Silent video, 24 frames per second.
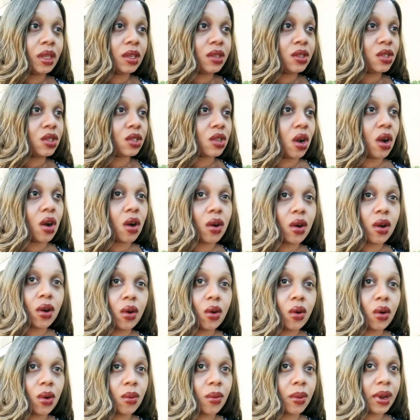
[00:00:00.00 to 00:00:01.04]

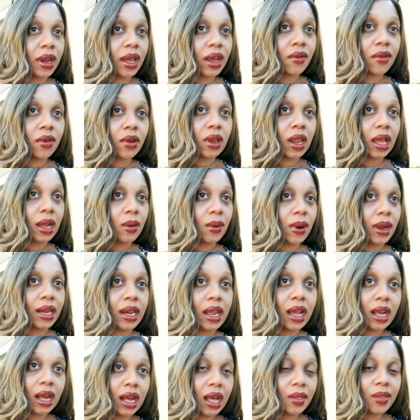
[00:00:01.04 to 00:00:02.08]
sorrow or whatever, like right
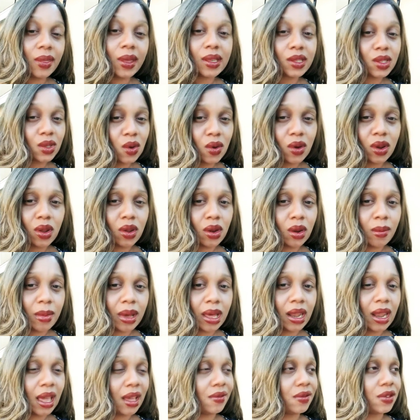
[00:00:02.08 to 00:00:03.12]
now I got things going on in
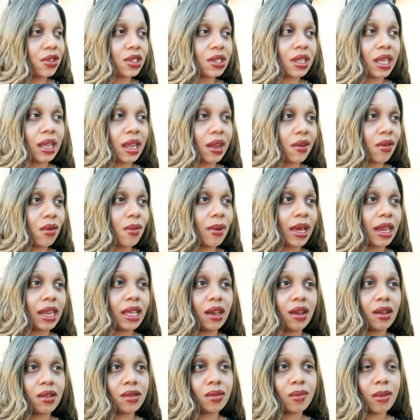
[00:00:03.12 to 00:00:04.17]
my life just like everybody
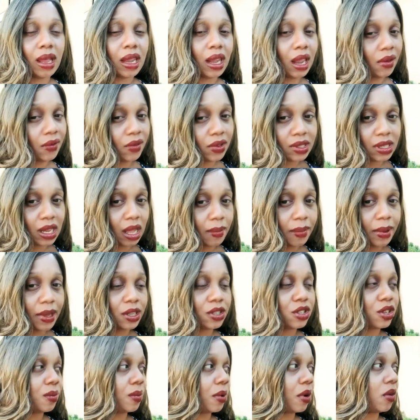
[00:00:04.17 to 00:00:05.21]
else. My life is not
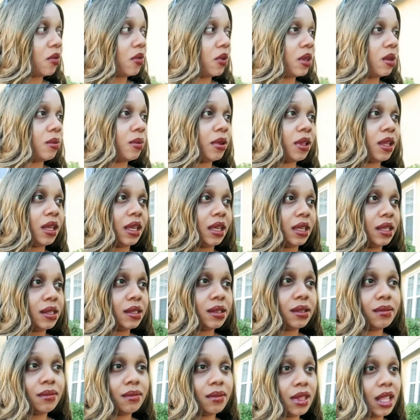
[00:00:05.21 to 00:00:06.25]
picture perfect,
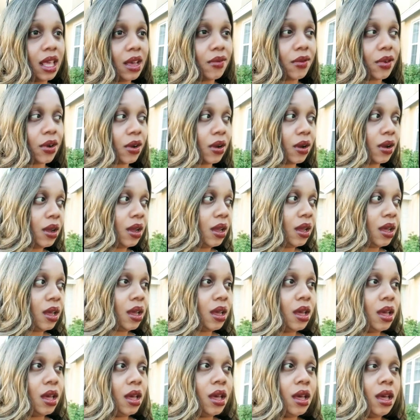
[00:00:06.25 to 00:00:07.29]
please, never.
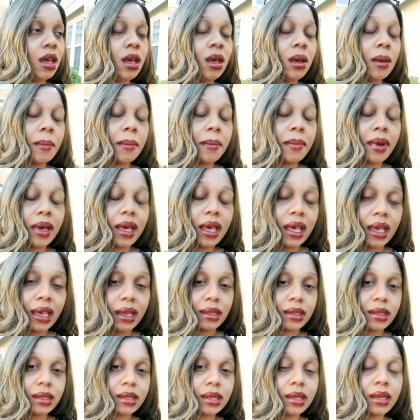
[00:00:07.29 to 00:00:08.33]

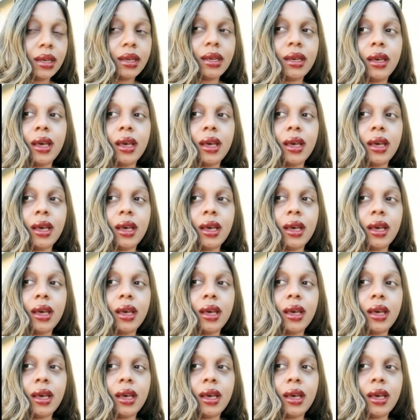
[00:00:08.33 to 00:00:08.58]
But